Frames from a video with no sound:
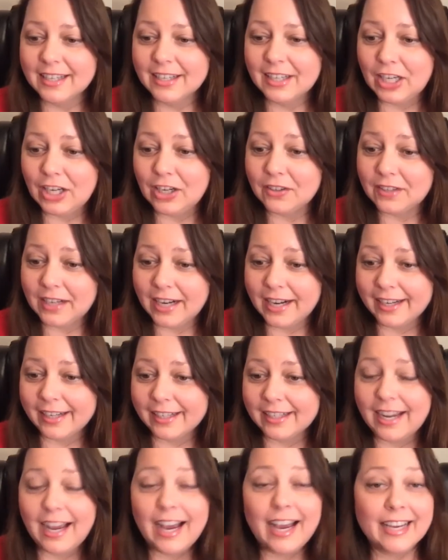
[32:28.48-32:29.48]
All right,
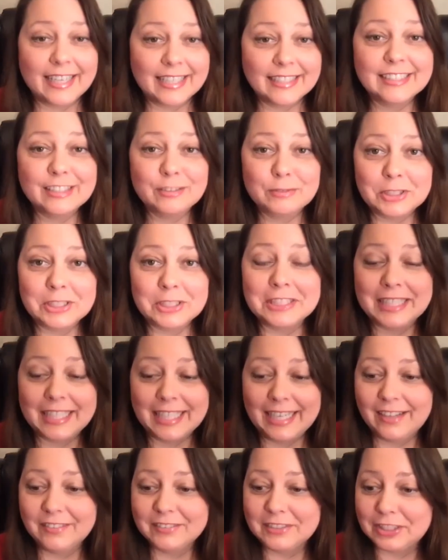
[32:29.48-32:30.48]
I guess I'm just gonna
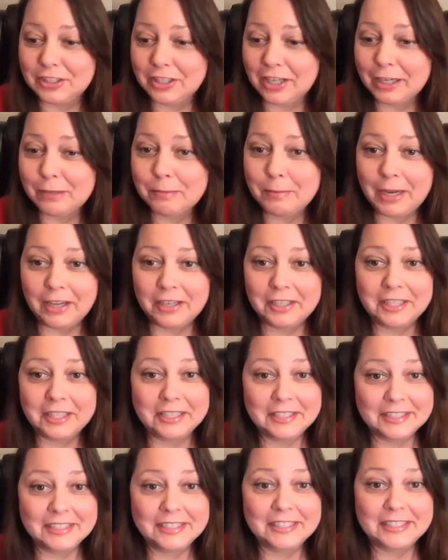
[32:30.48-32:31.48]
have to talk about it
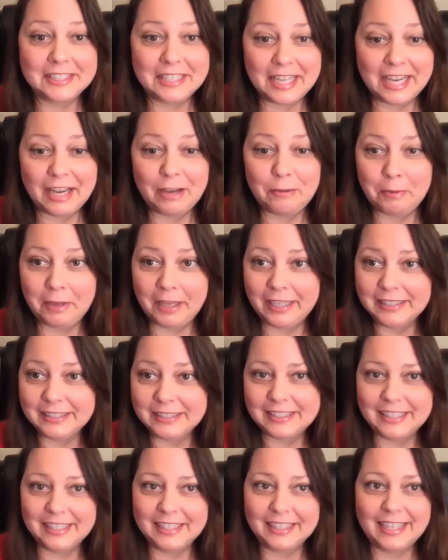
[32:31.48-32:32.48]
because it's not
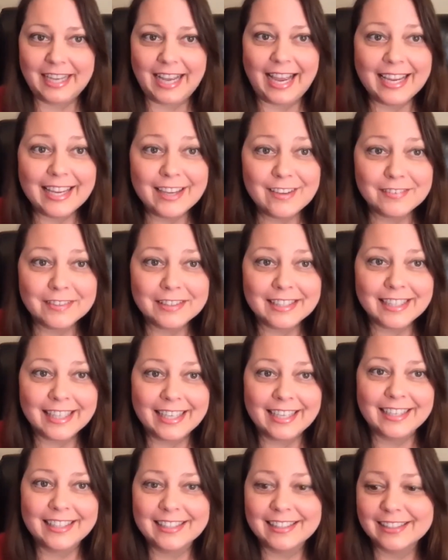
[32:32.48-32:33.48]
pasting. I even
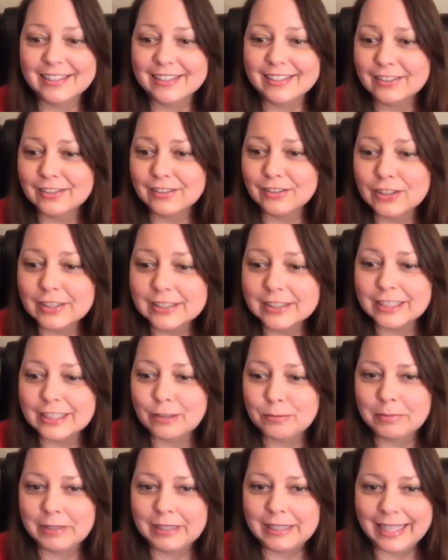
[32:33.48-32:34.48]
looked
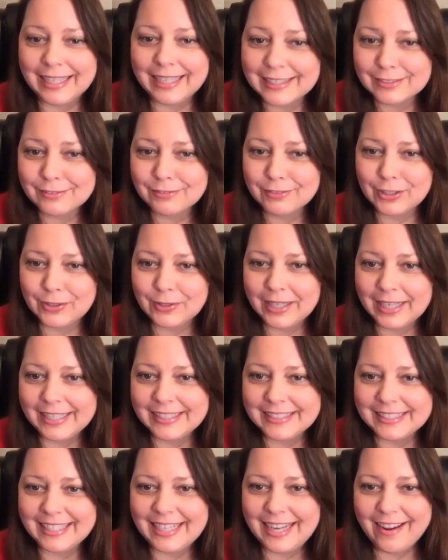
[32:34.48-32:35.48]
up links for you
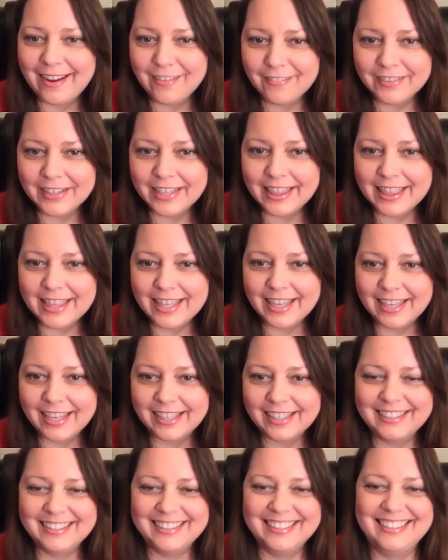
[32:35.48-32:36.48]
guys and
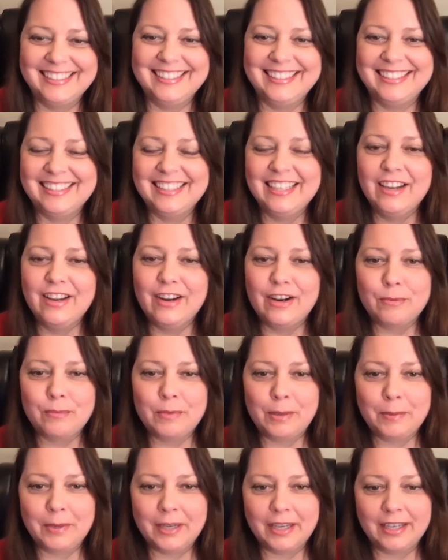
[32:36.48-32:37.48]
everything.
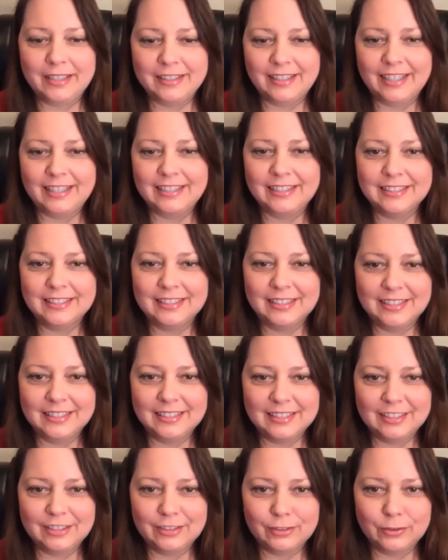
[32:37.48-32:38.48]
Maybe I just need
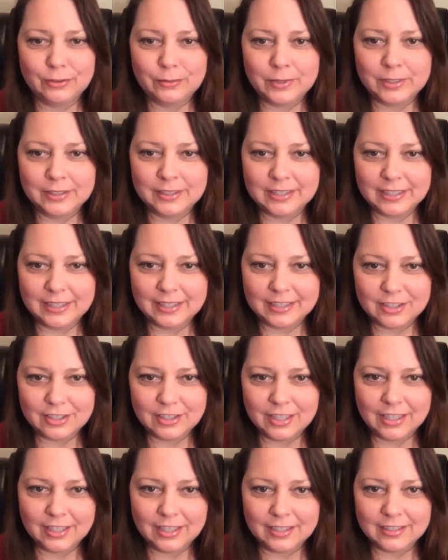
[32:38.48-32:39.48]
to do it one
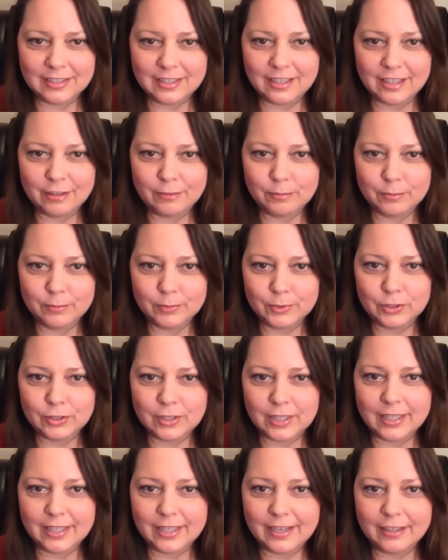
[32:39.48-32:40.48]
section at a time. We'll
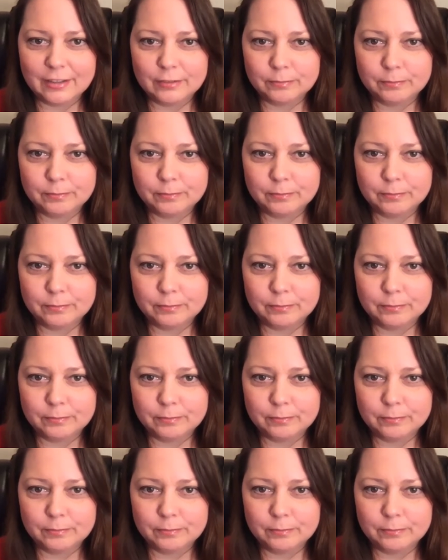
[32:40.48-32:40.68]
try that.